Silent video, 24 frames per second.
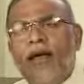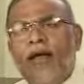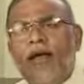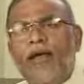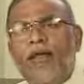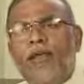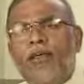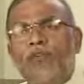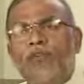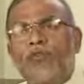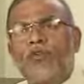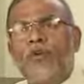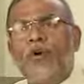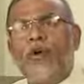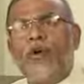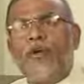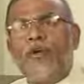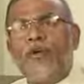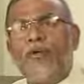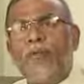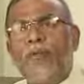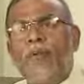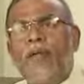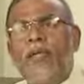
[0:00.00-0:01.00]
is going
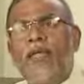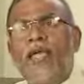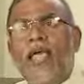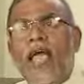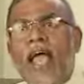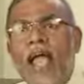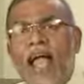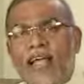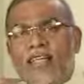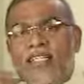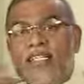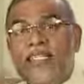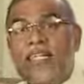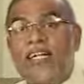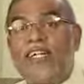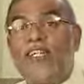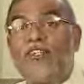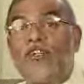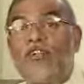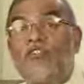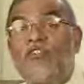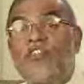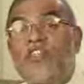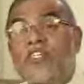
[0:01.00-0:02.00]
to be
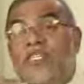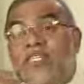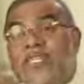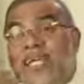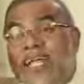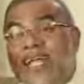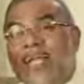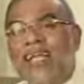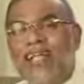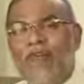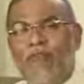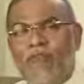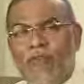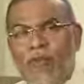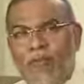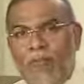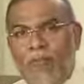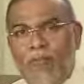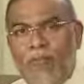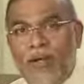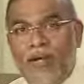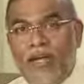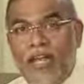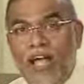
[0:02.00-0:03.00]
accent on skill
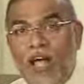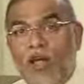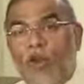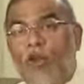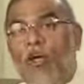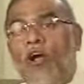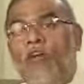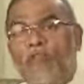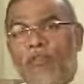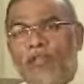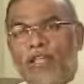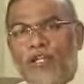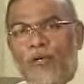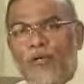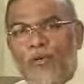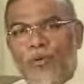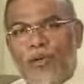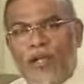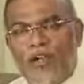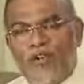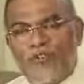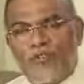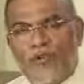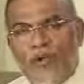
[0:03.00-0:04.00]
development along with
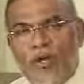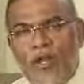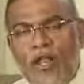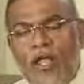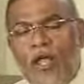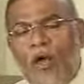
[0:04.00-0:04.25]
education.